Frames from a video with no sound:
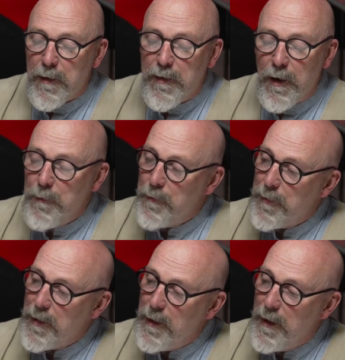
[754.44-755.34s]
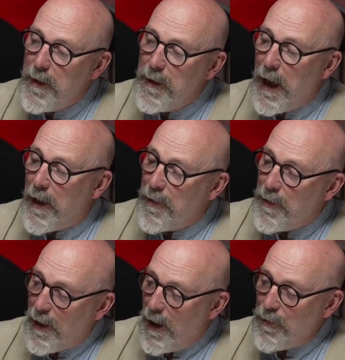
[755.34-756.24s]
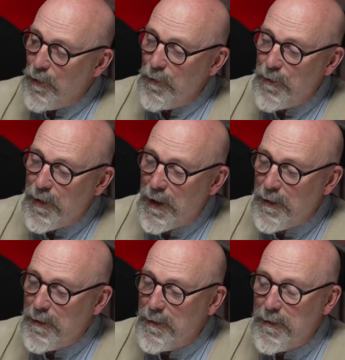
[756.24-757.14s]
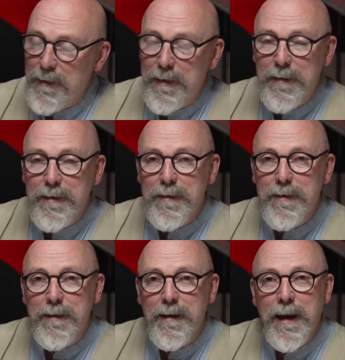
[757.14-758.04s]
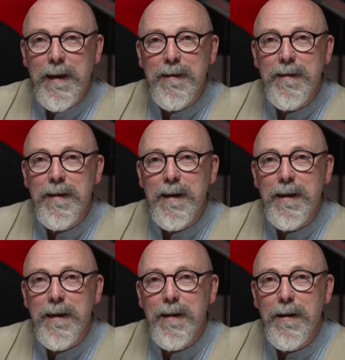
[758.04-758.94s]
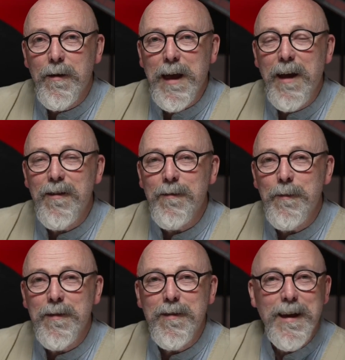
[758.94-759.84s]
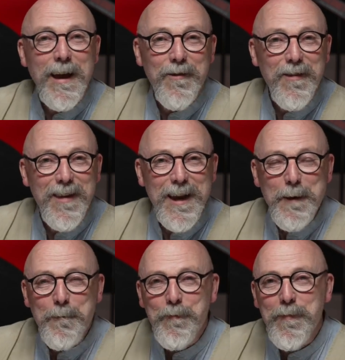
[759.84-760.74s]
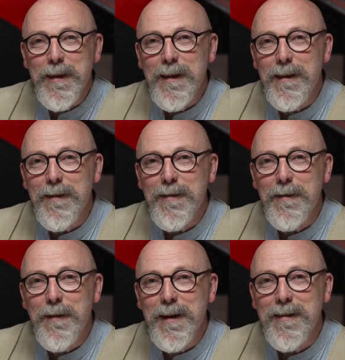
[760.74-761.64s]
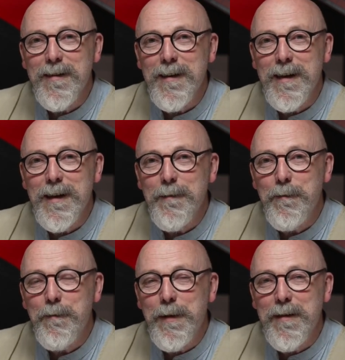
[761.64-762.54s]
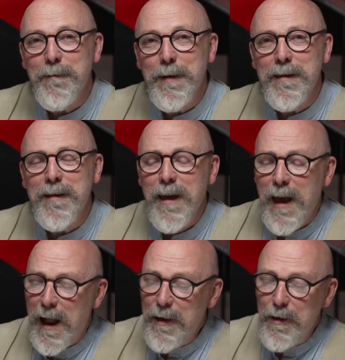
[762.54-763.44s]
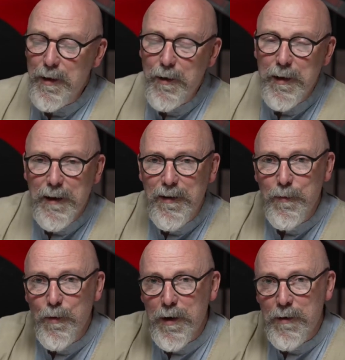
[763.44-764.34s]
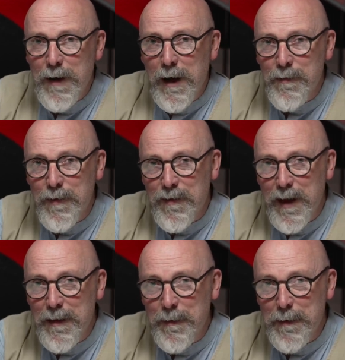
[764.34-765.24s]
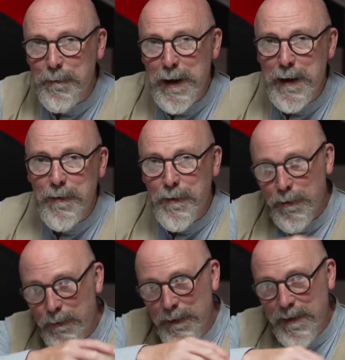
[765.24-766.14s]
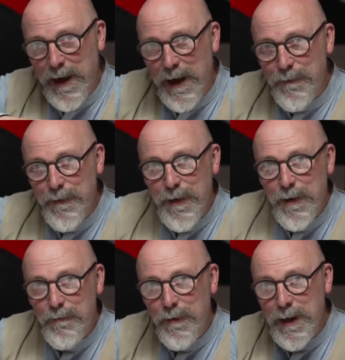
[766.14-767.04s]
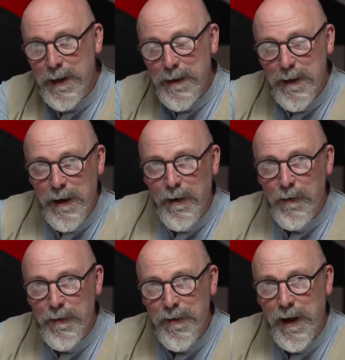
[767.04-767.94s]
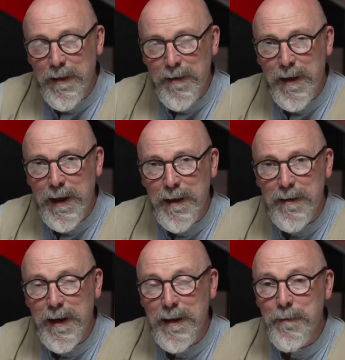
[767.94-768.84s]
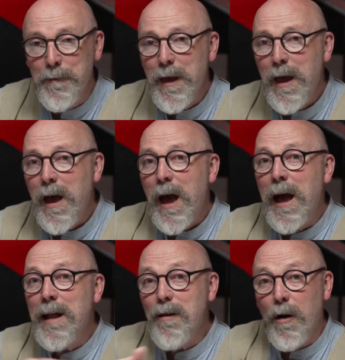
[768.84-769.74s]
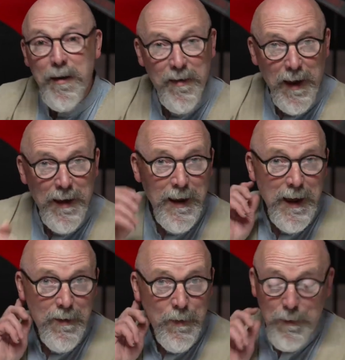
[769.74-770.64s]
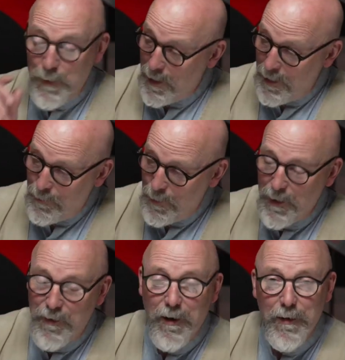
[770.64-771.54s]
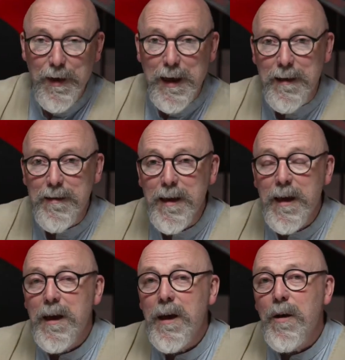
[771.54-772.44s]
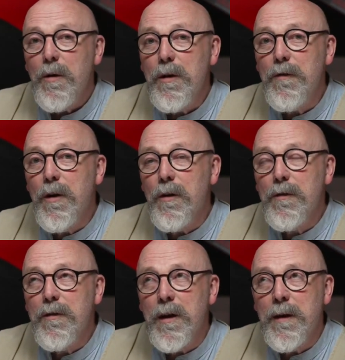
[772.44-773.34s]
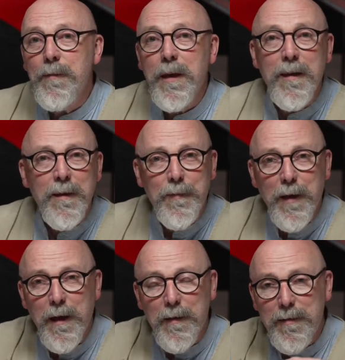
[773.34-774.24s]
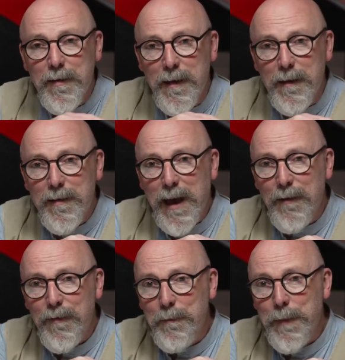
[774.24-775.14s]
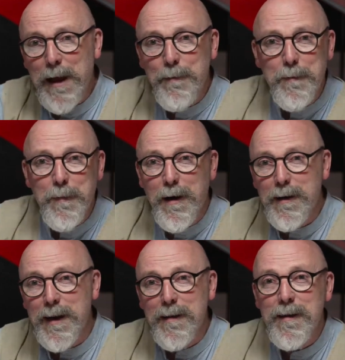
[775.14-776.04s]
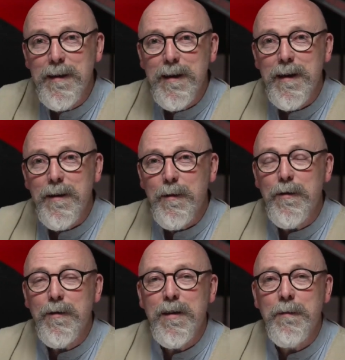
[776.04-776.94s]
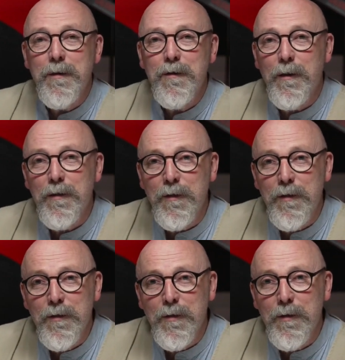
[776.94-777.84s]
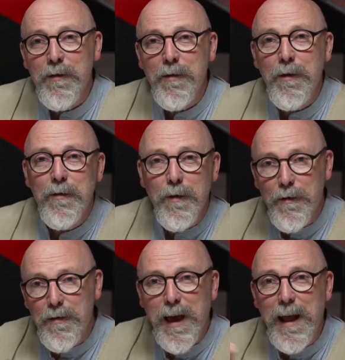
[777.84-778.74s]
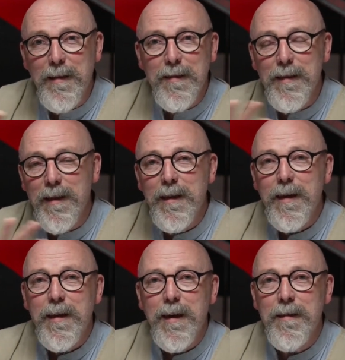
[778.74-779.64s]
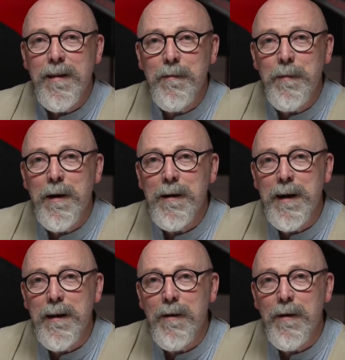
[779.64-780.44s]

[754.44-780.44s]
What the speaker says: So yeah, I thought today's location was interesting. Some nice bits and pieces, and you can actually walk around the stadium completely. You've got the River Taff running alongside the stadium, and on a Sunday is when I shot these. You've got a Taff embankment market, which is some of the shots you saw. So those tents, and there's a little market